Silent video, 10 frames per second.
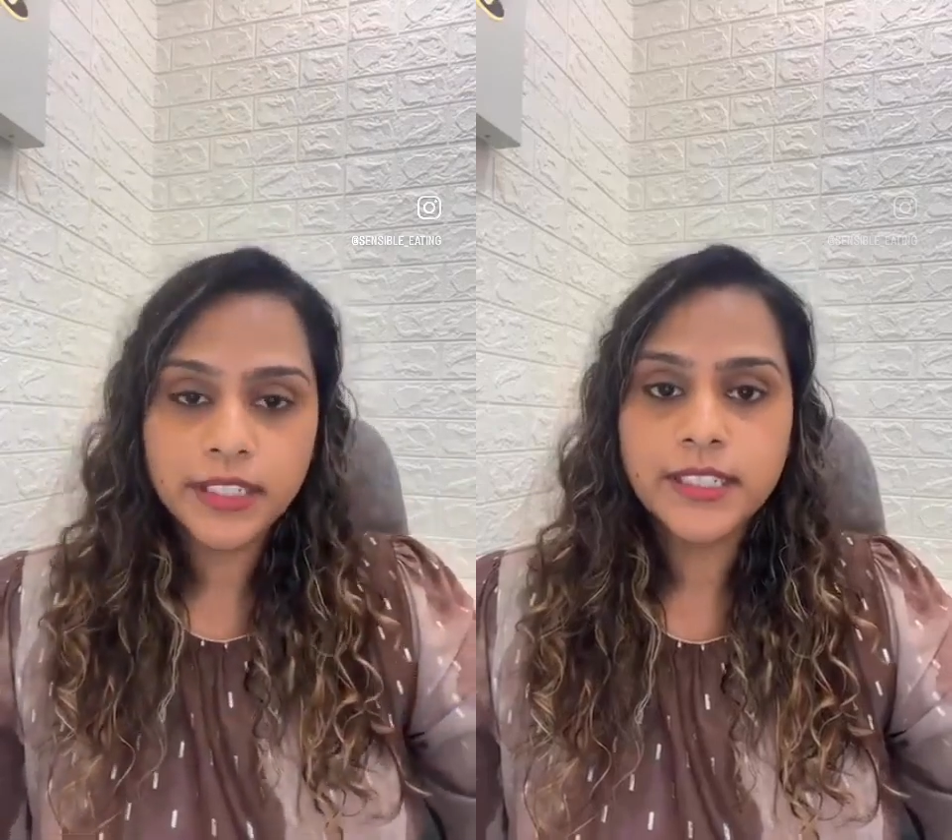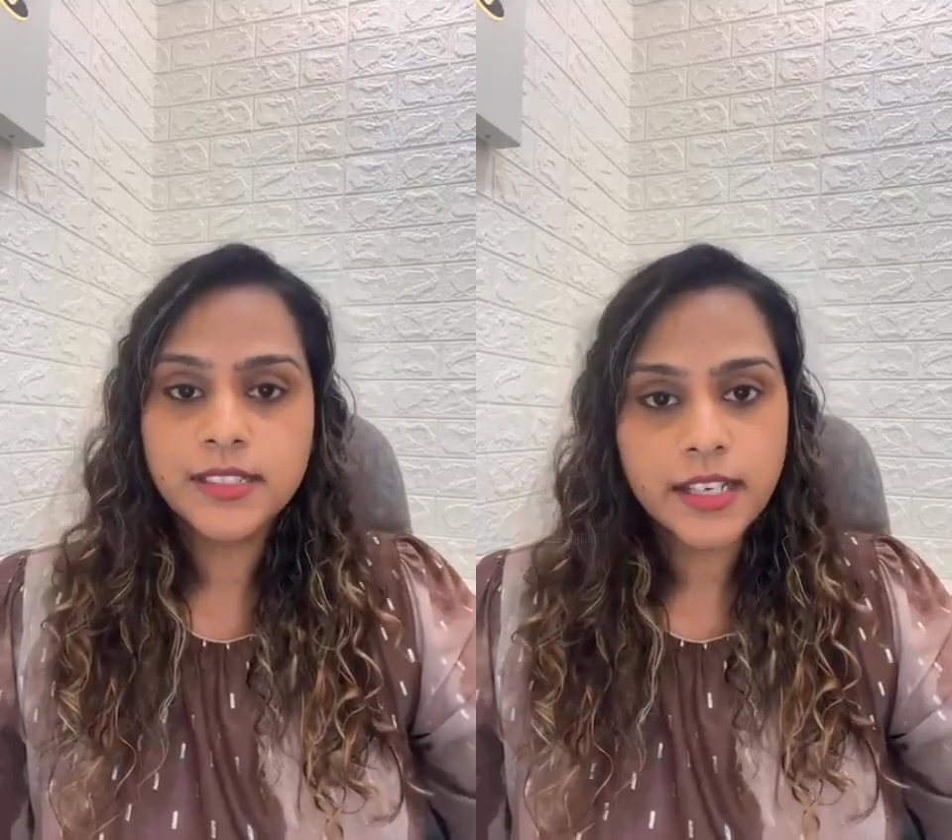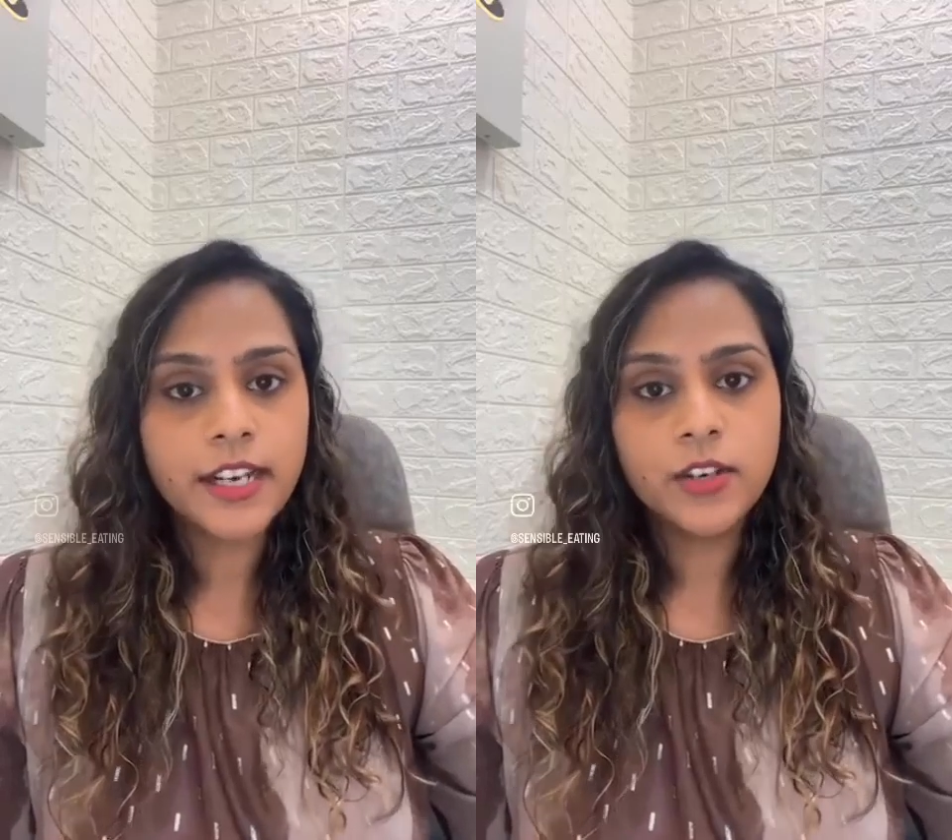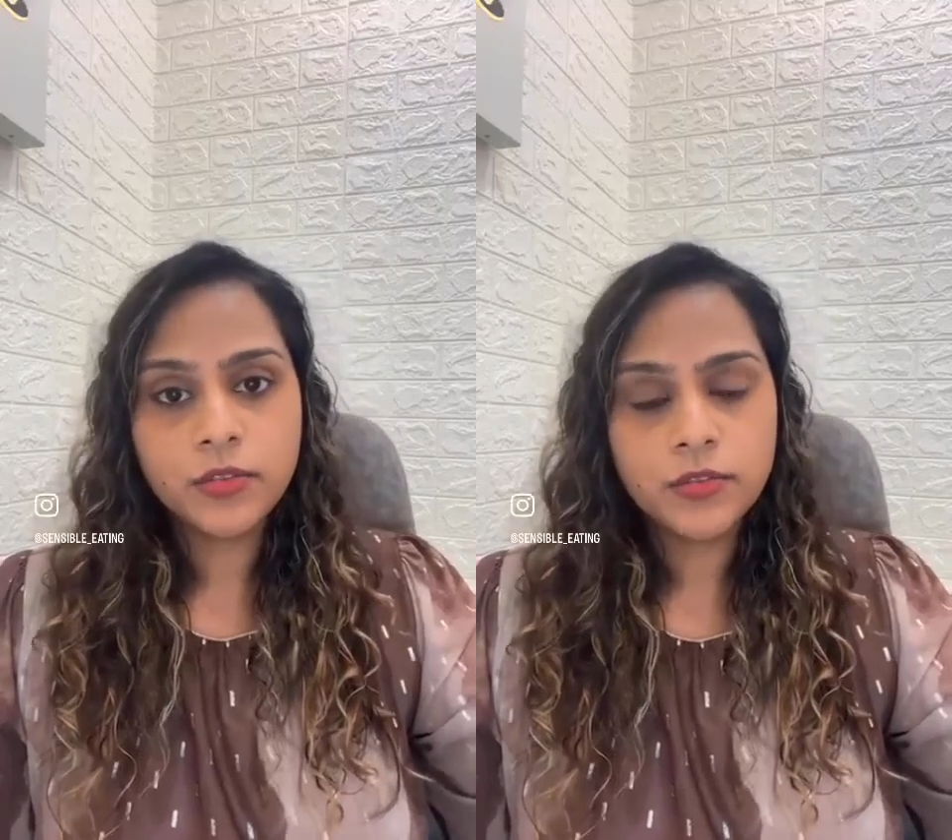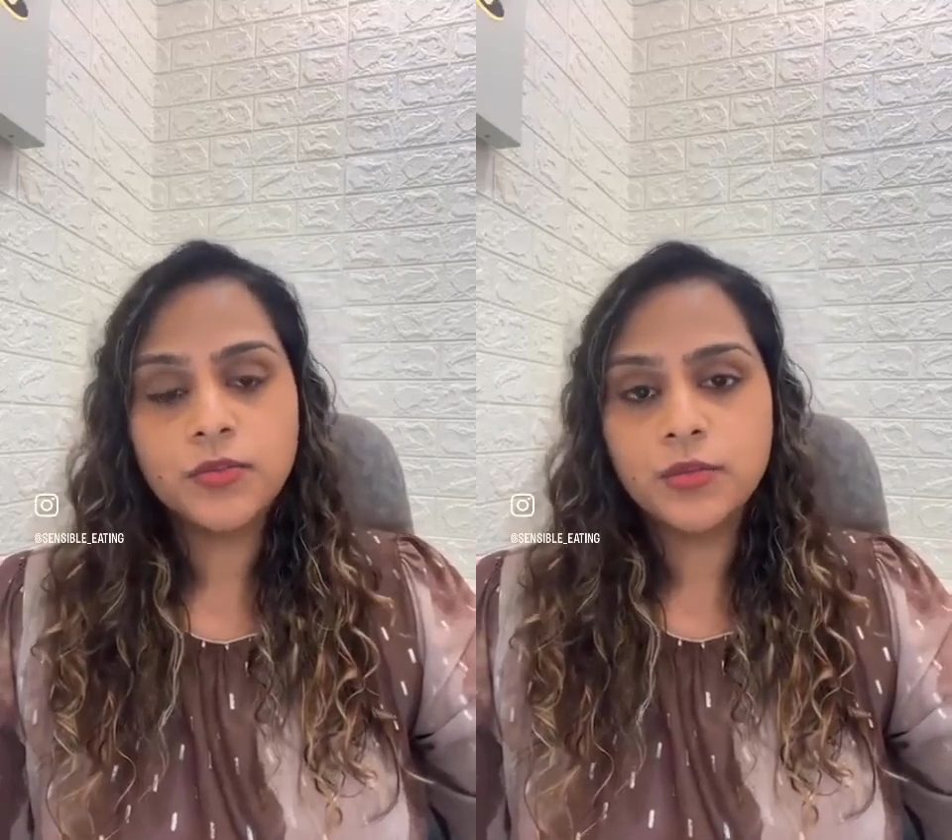these kind
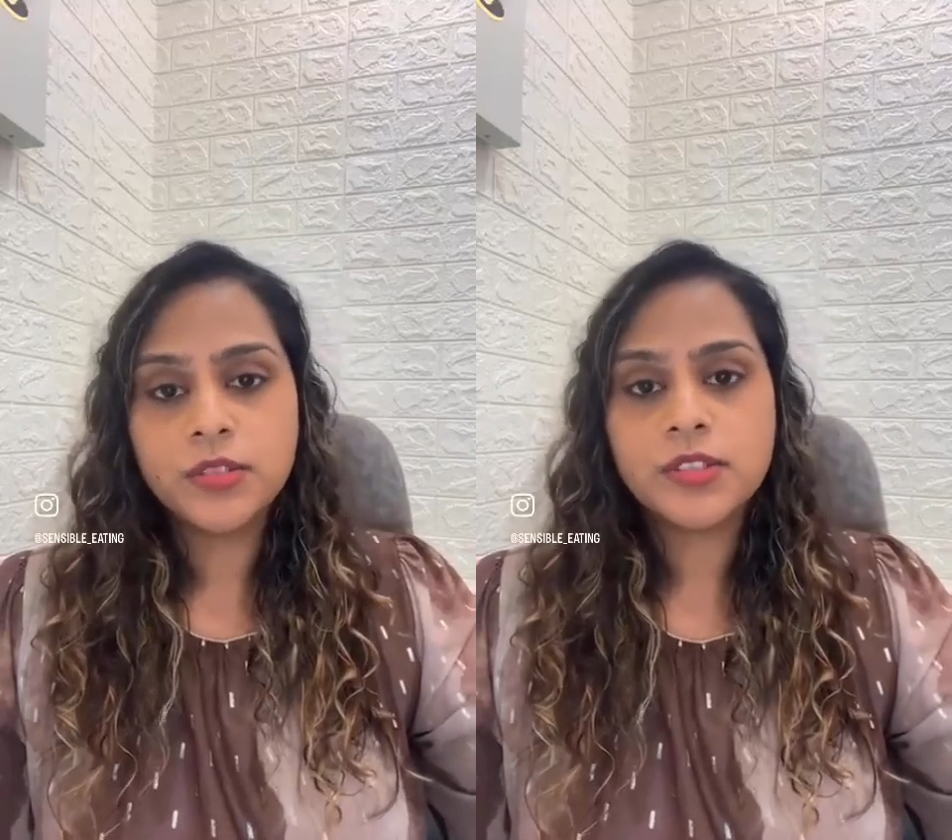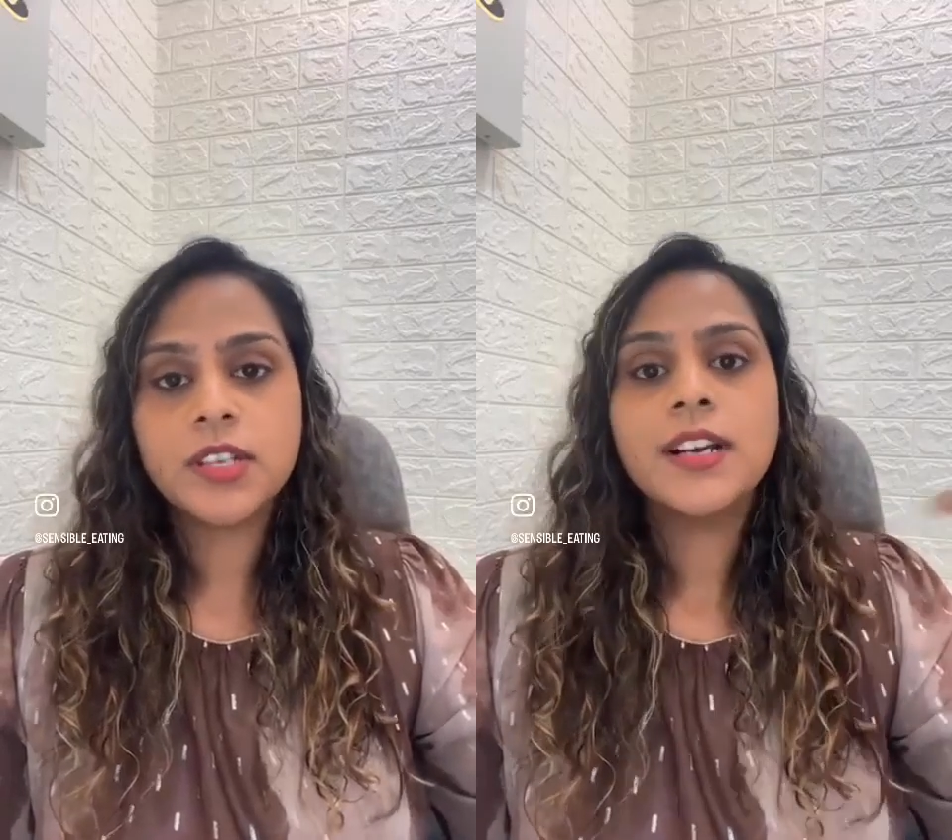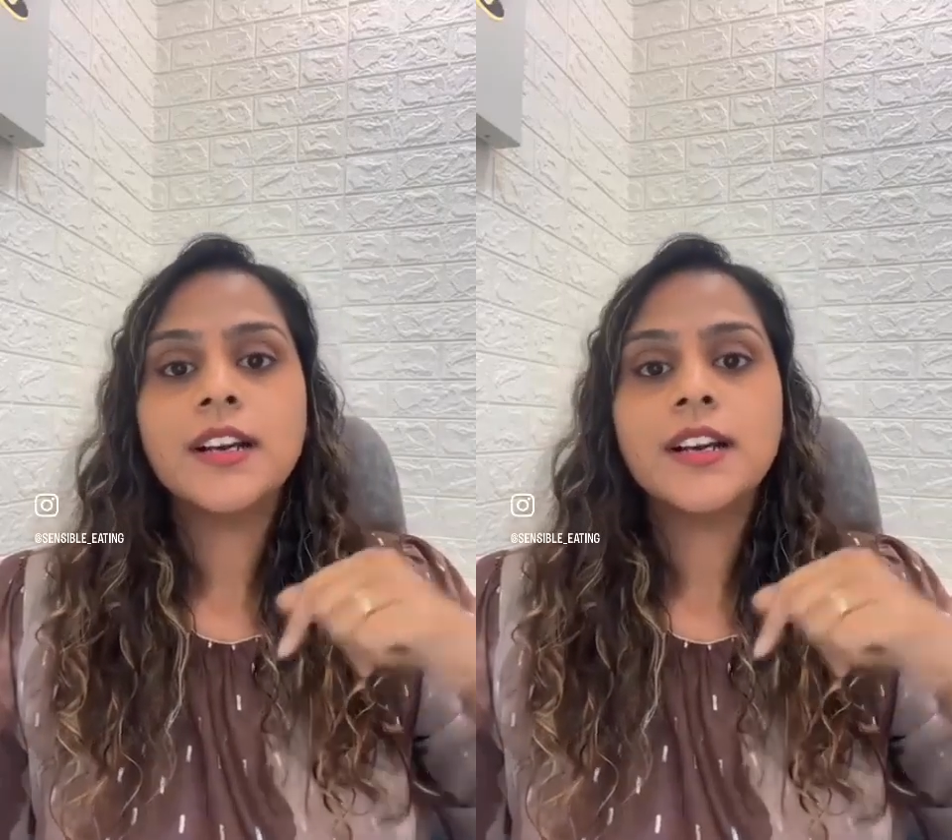of foods.